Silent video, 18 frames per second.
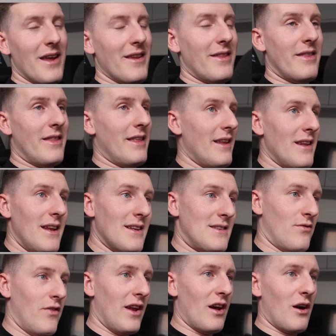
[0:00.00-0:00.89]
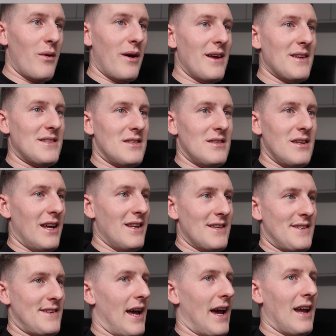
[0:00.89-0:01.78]
It, this video is
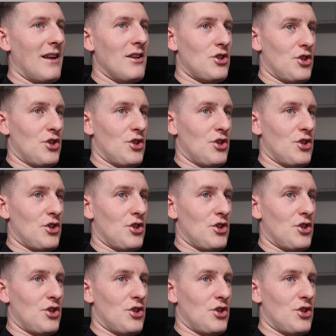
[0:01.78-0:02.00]
insane.